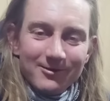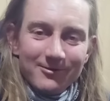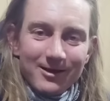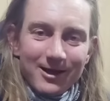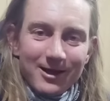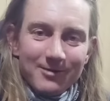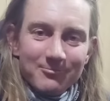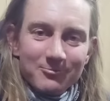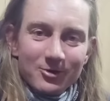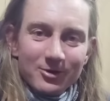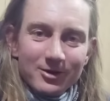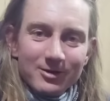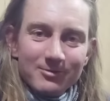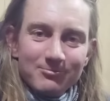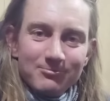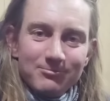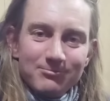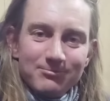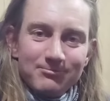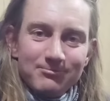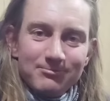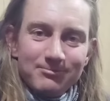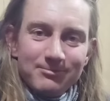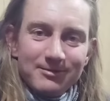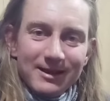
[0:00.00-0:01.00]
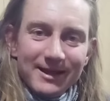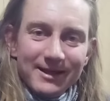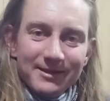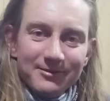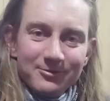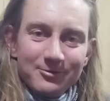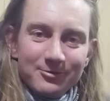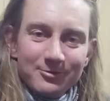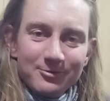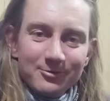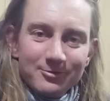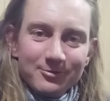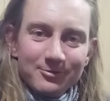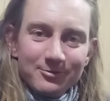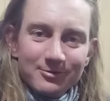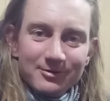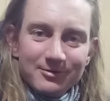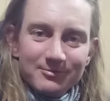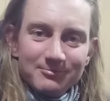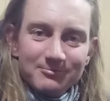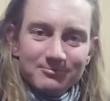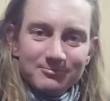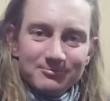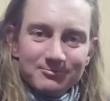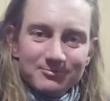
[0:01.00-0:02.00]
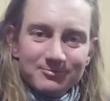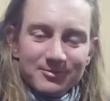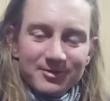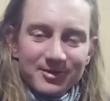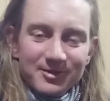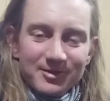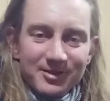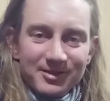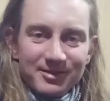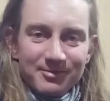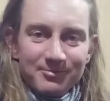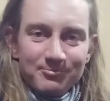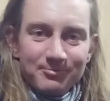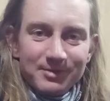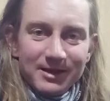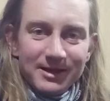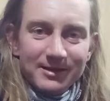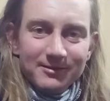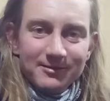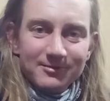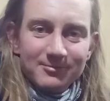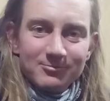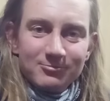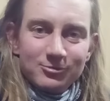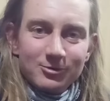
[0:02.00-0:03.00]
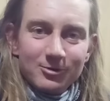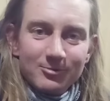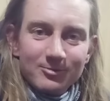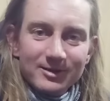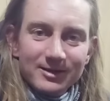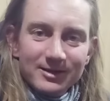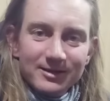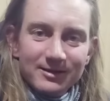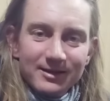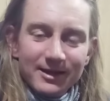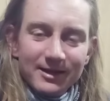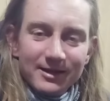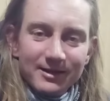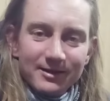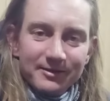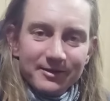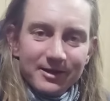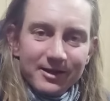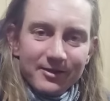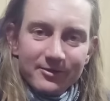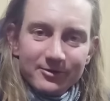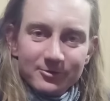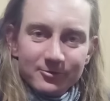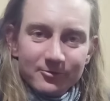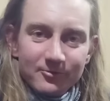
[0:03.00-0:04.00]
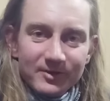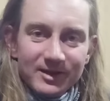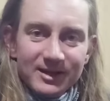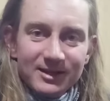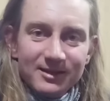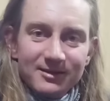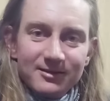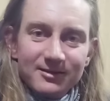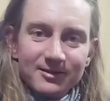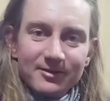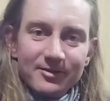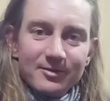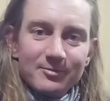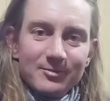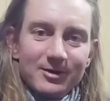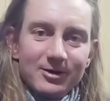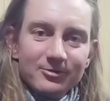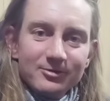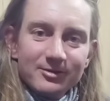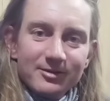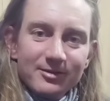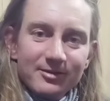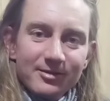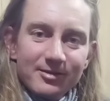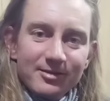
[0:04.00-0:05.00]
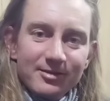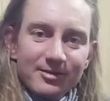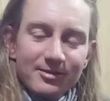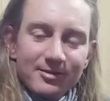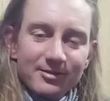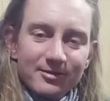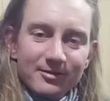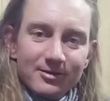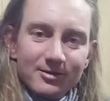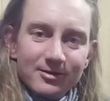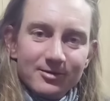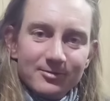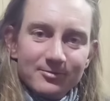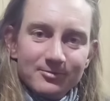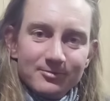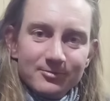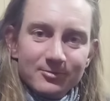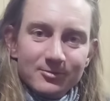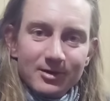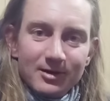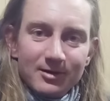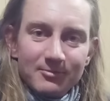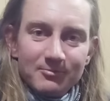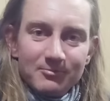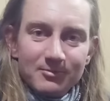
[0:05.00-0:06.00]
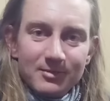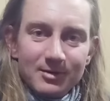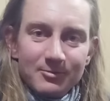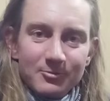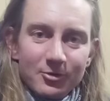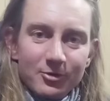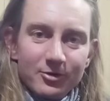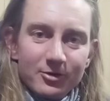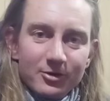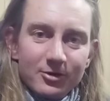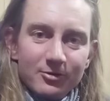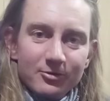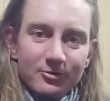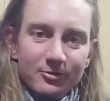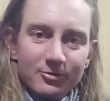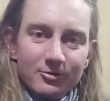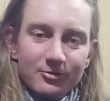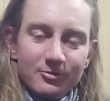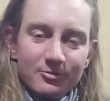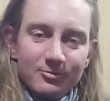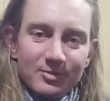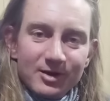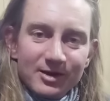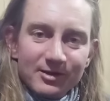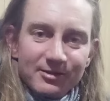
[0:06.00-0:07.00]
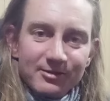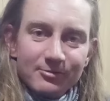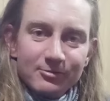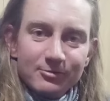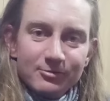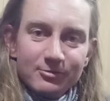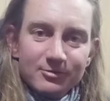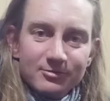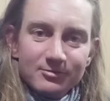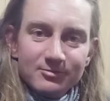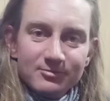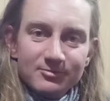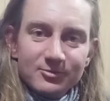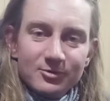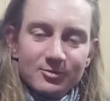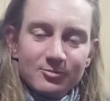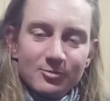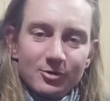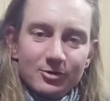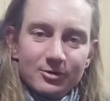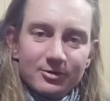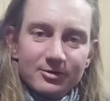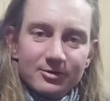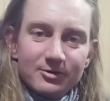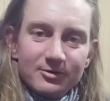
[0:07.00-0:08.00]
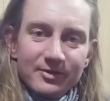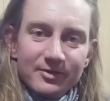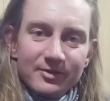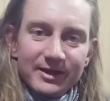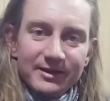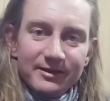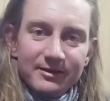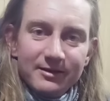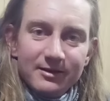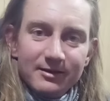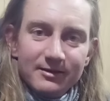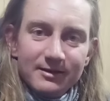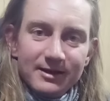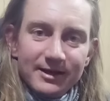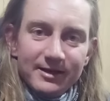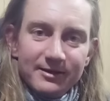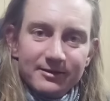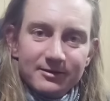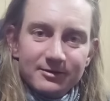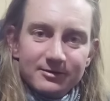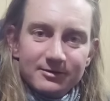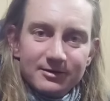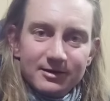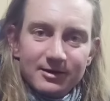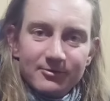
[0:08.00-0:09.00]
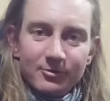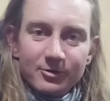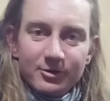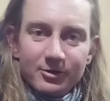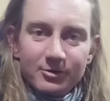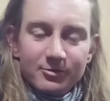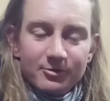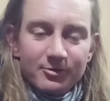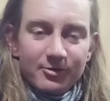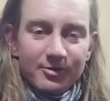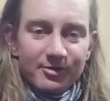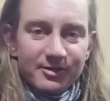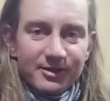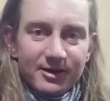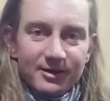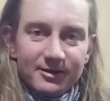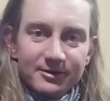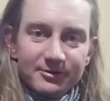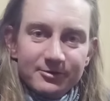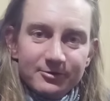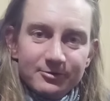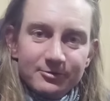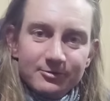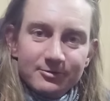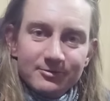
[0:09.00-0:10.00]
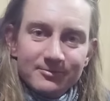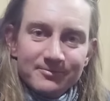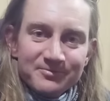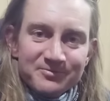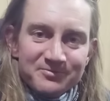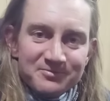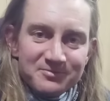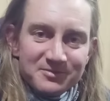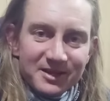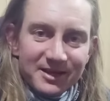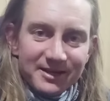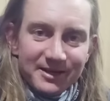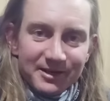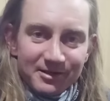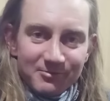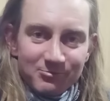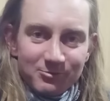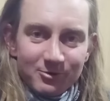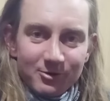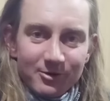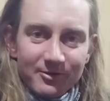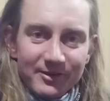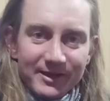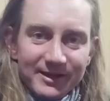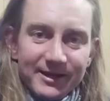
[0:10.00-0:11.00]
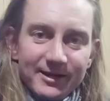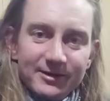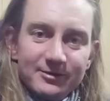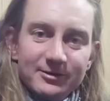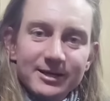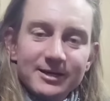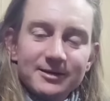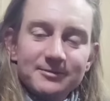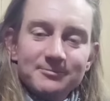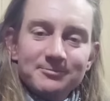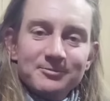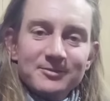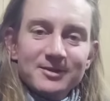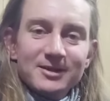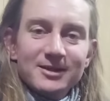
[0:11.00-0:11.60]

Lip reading: I'm gonna plan to spend probably another week in the mountains. I'm gonna go to Pasu tomorrow, then later I want to go to Skardu and explore that area.